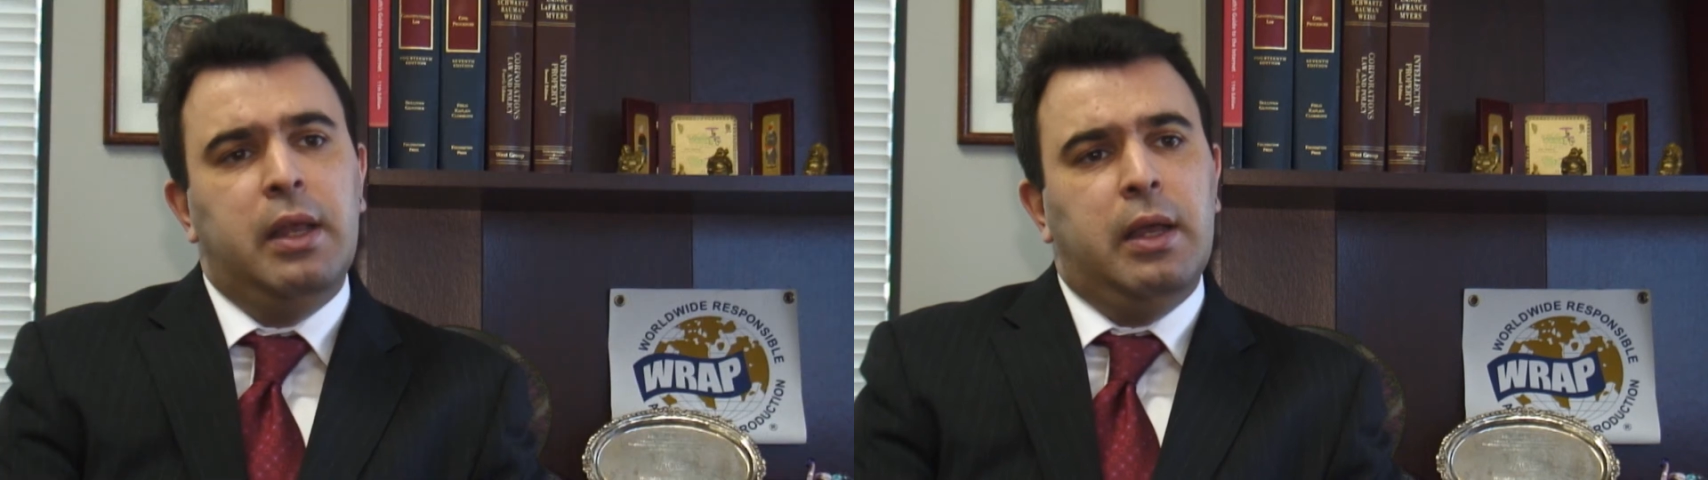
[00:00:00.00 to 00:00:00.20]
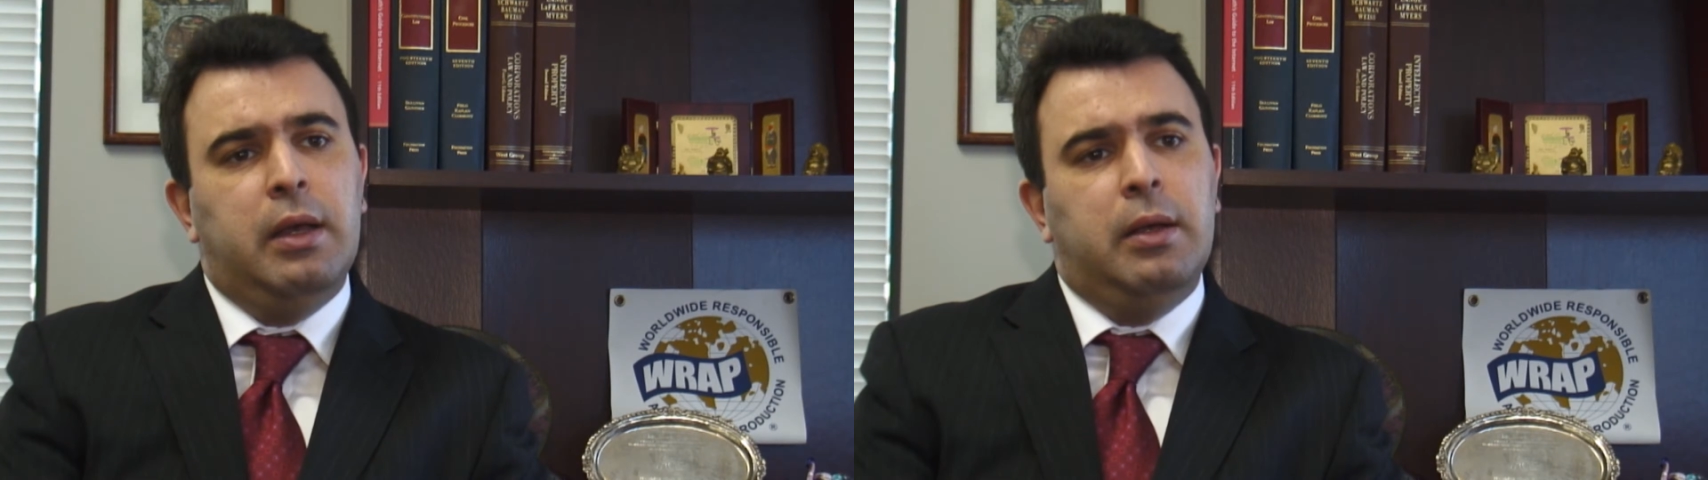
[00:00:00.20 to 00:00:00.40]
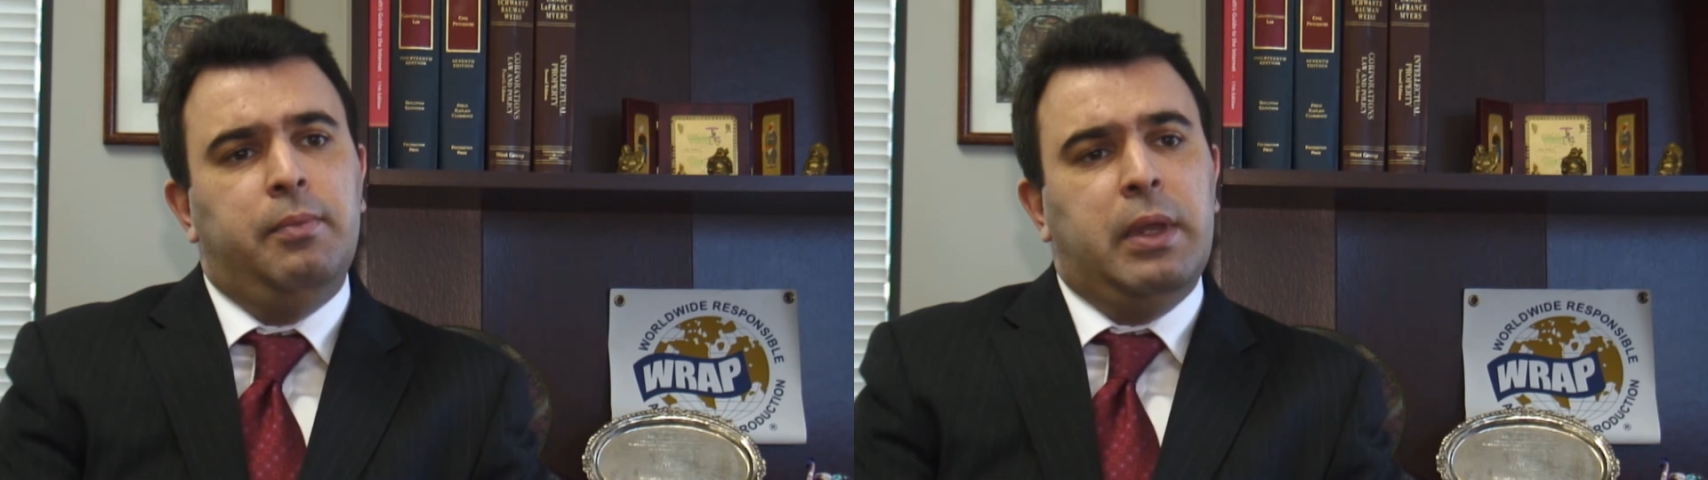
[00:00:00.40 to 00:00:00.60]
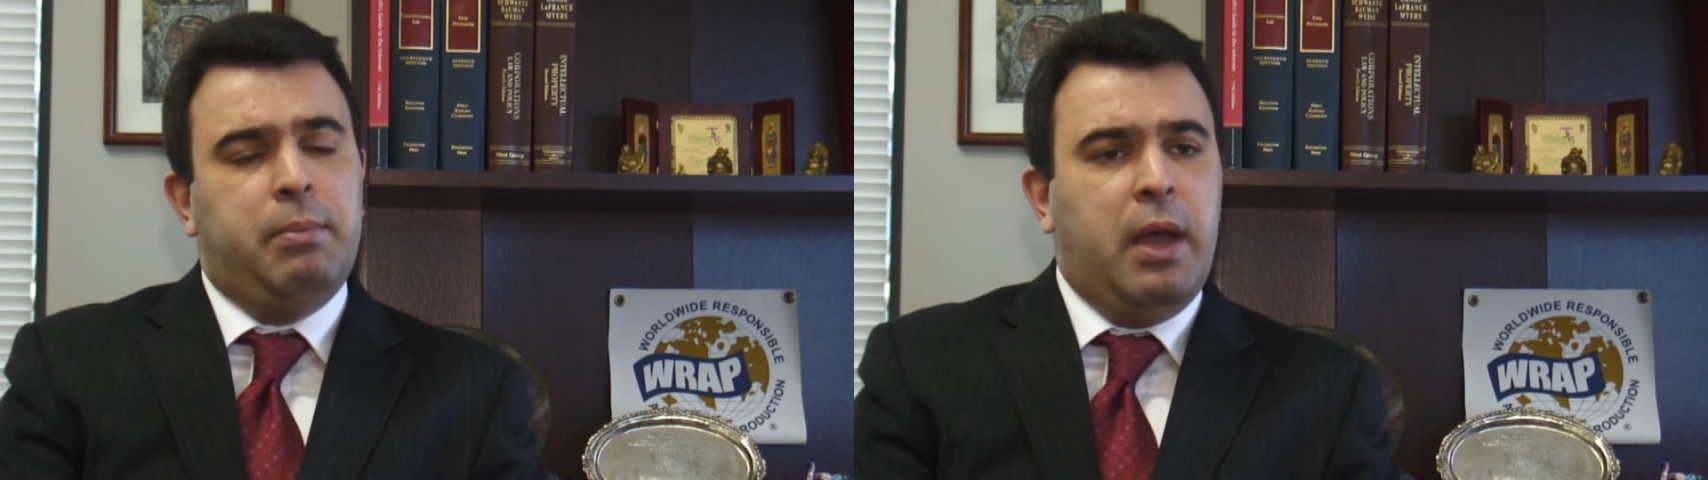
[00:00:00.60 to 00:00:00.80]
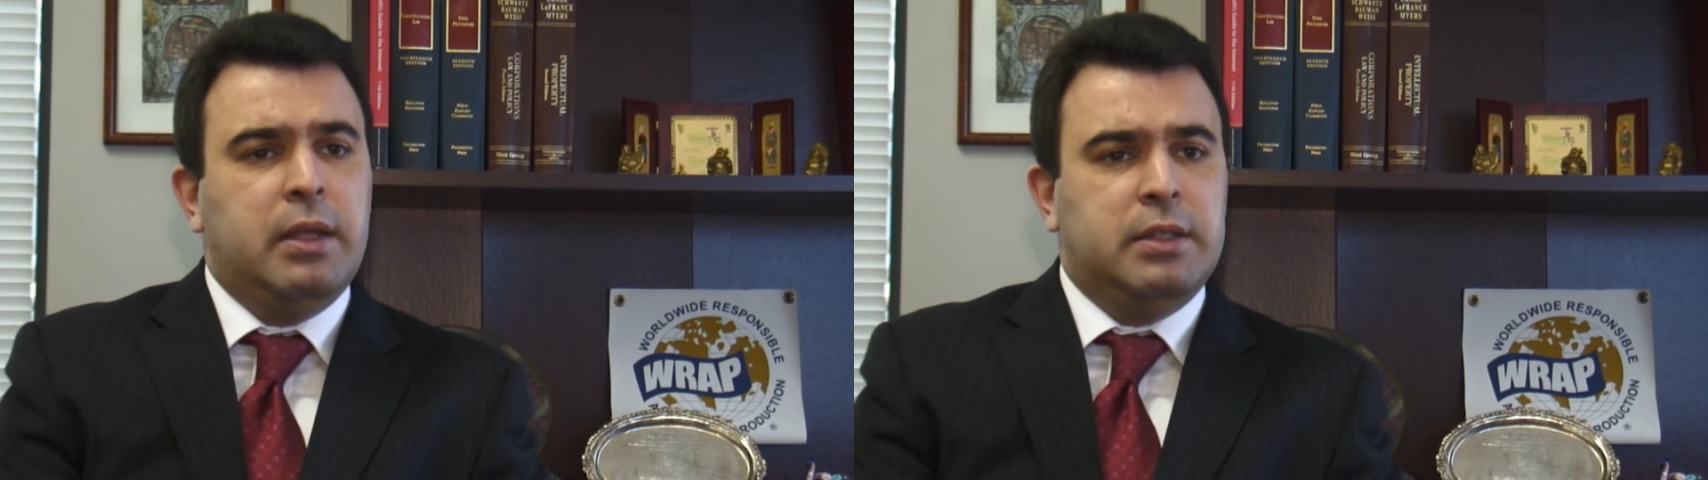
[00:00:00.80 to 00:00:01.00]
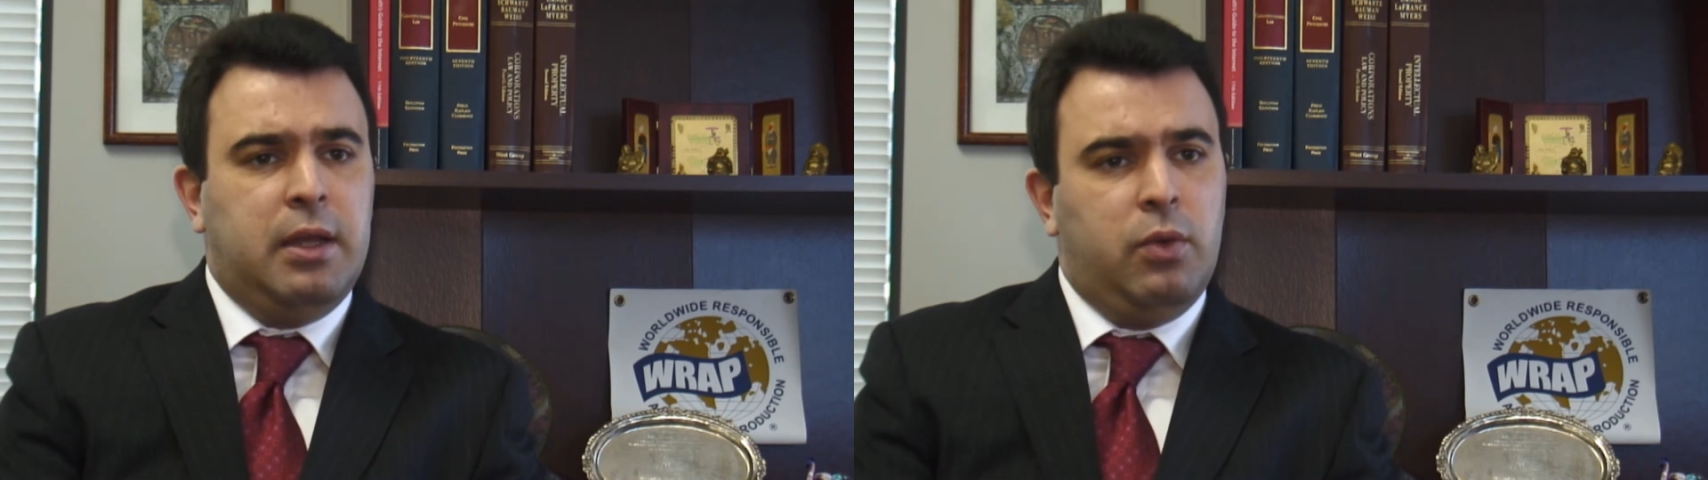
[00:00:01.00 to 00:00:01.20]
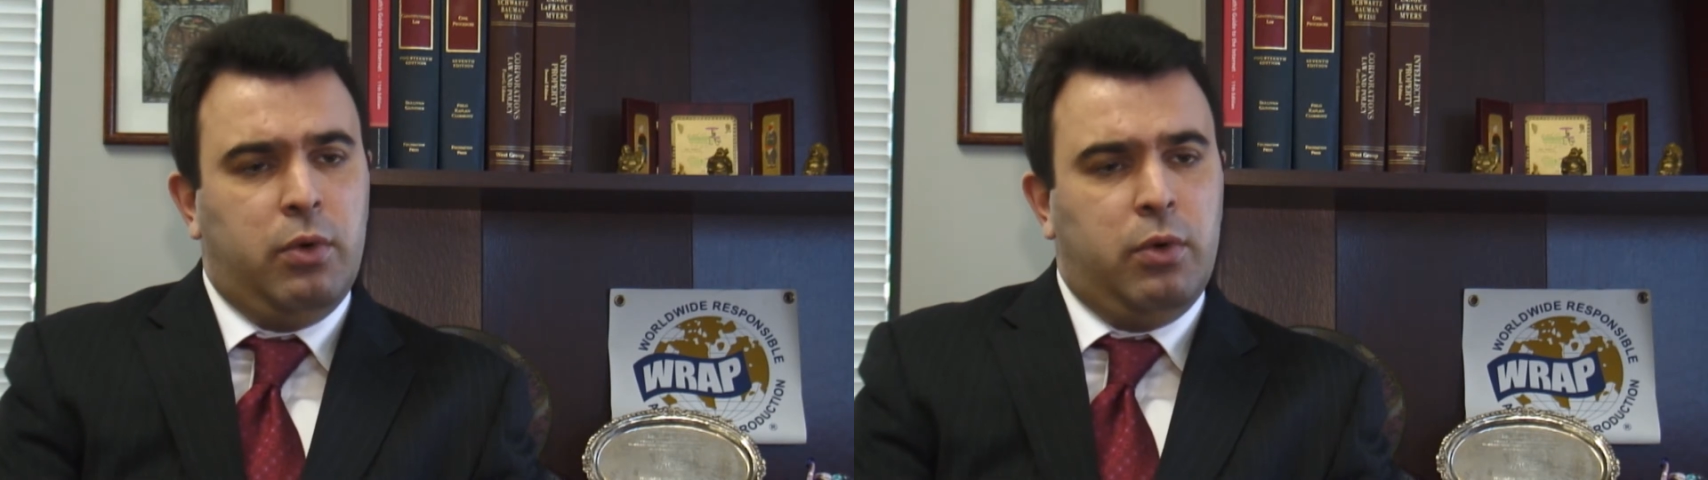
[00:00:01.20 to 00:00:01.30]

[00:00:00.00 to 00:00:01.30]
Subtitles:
and Pakistan,